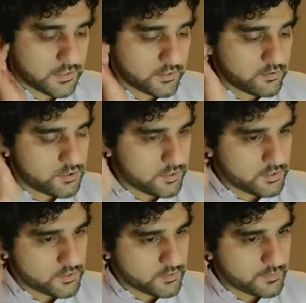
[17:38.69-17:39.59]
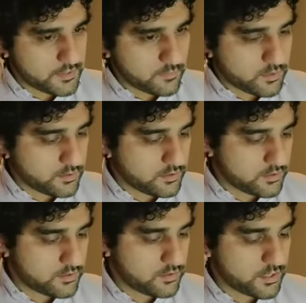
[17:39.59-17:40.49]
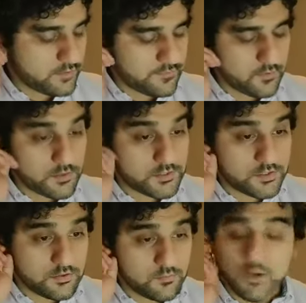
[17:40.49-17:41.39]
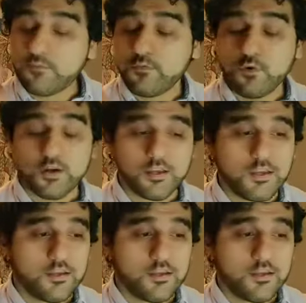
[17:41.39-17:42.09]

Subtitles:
usually joined by one alpha 1,4,